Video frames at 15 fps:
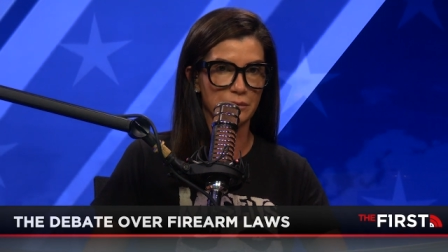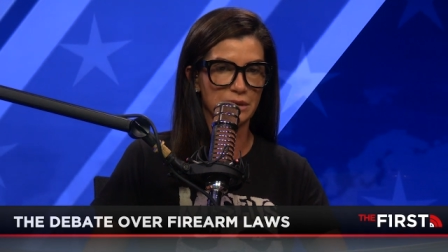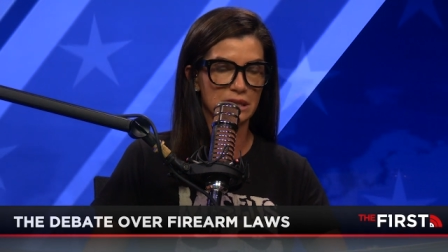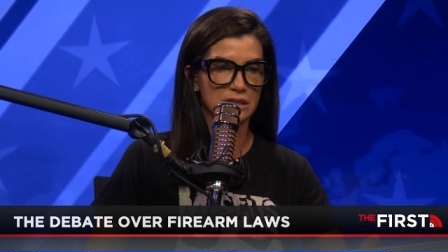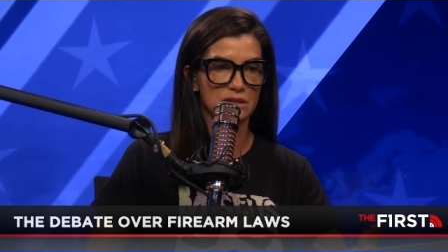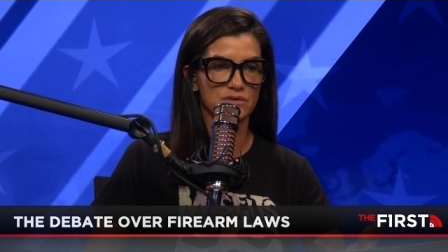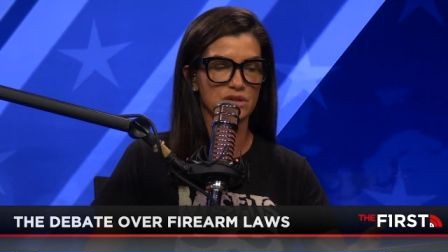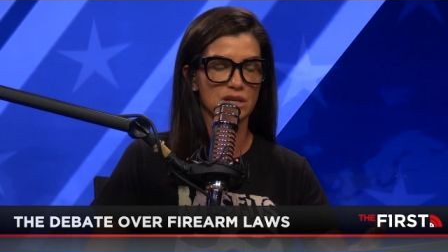
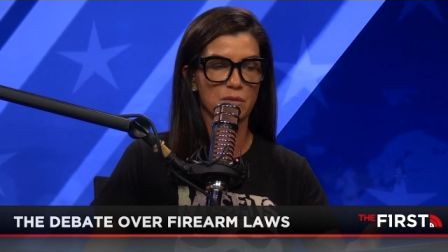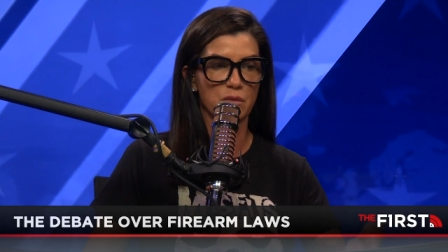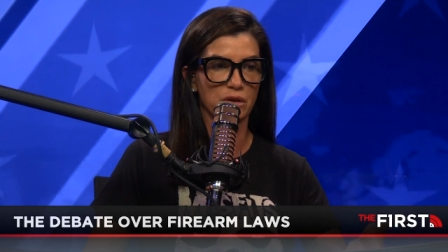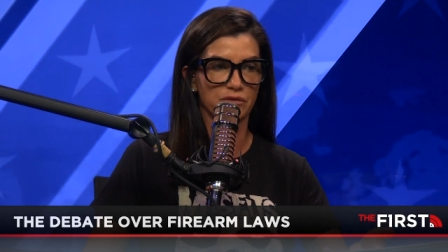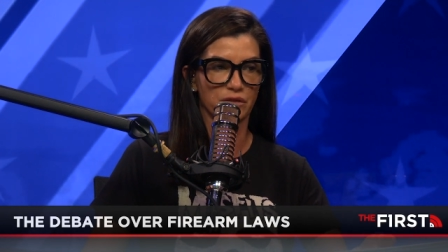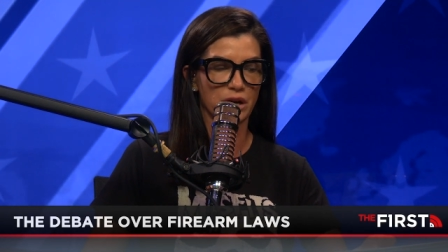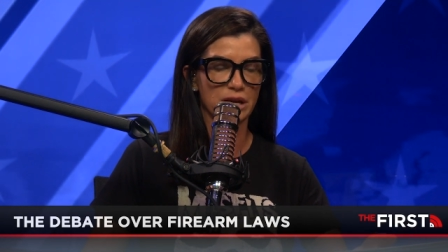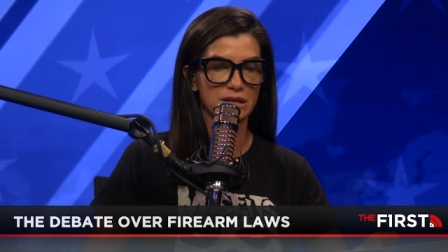Because if someone,
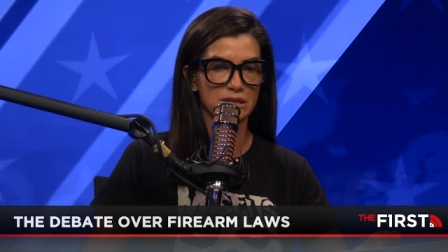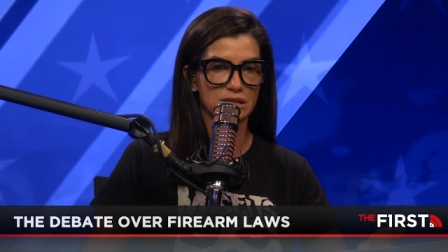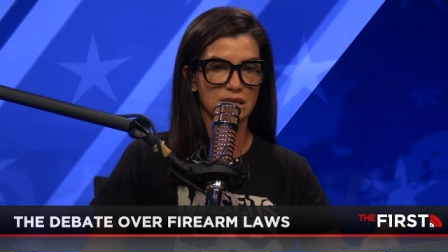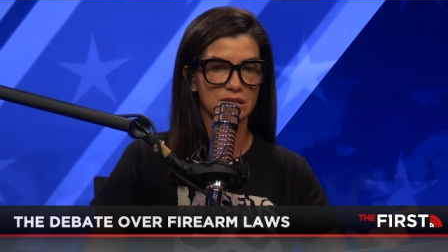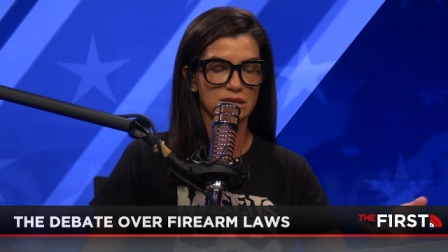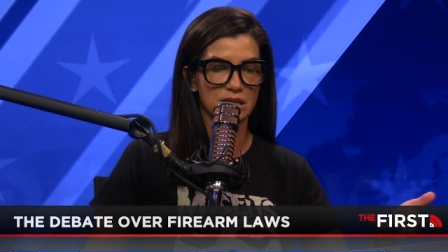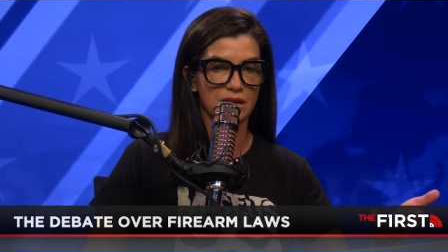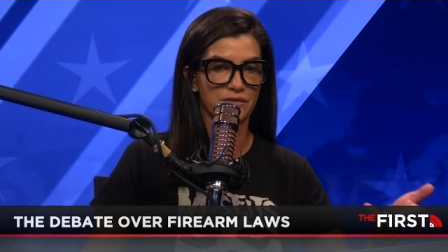for
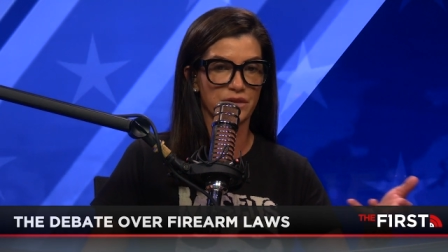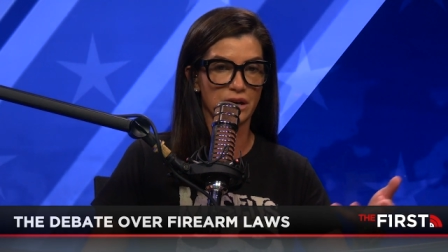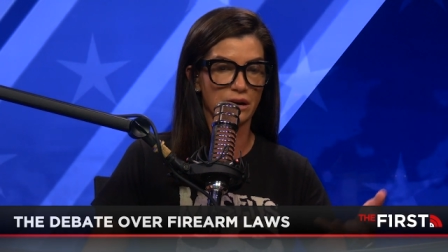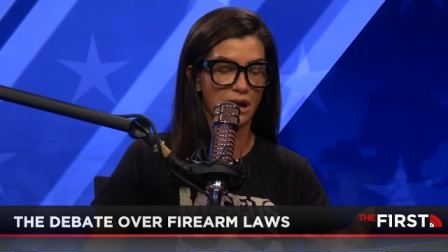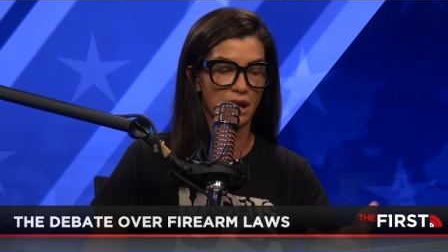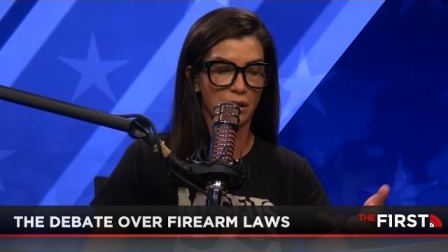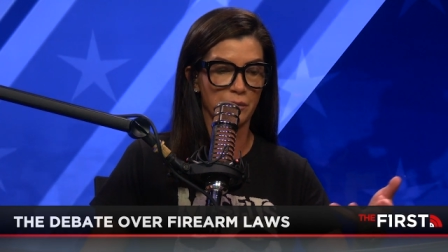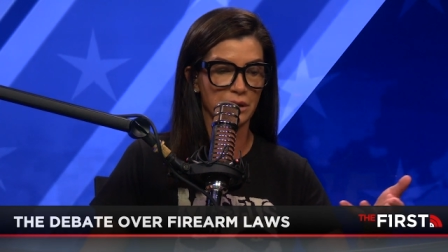instance, if they're
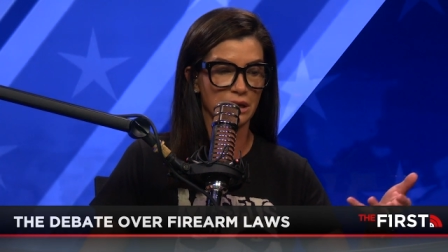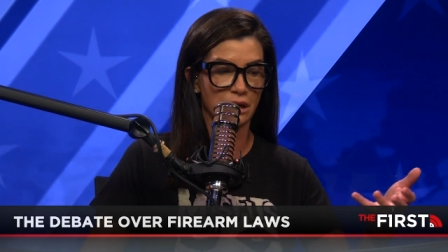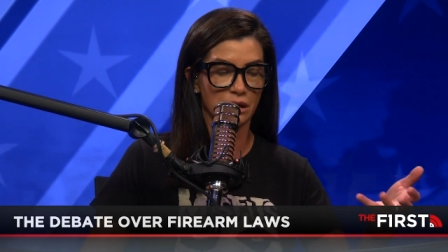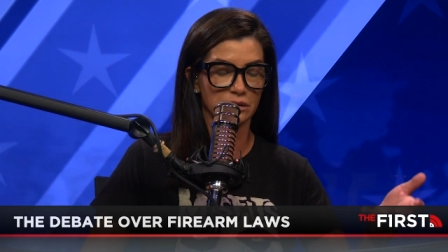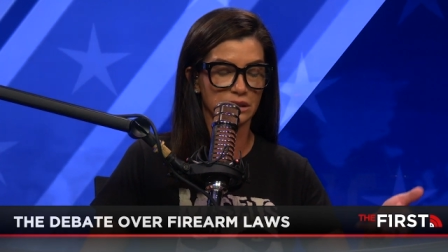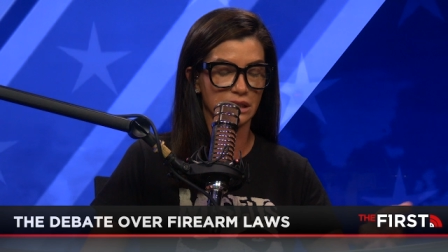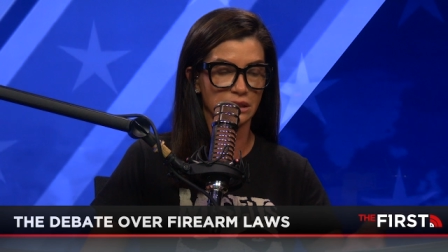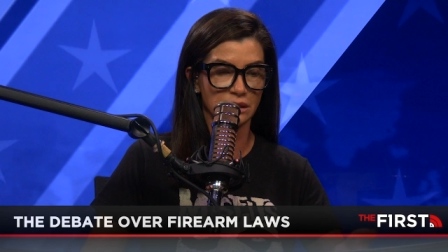hell bent
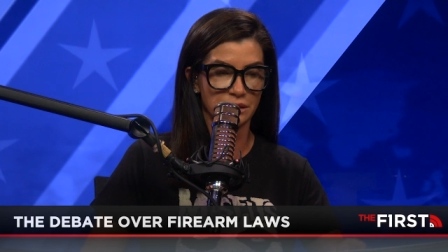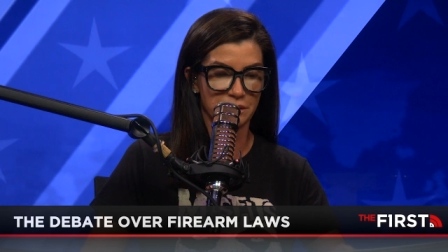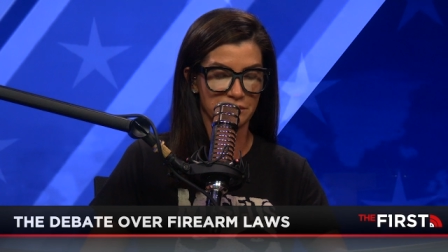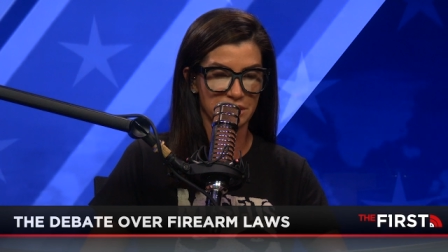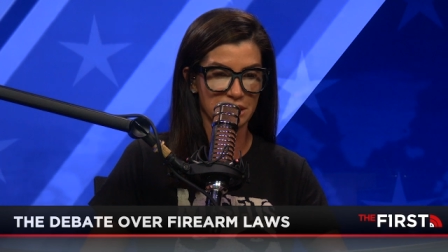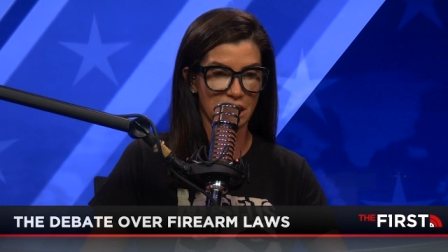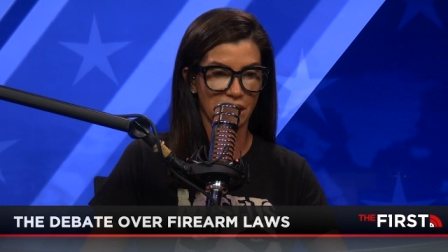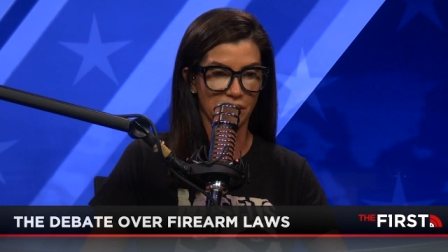on killing
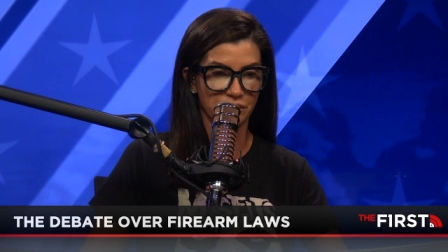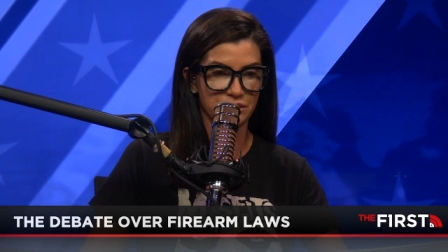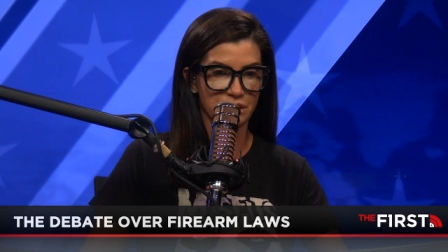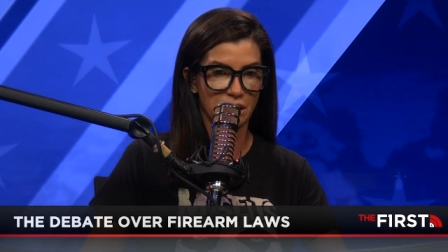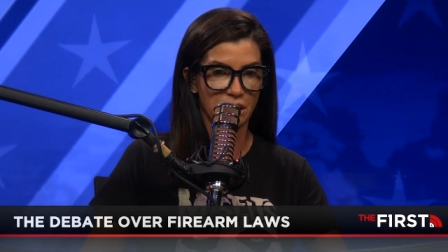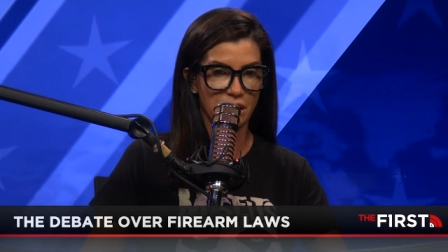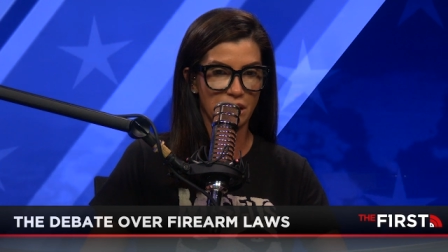themselves,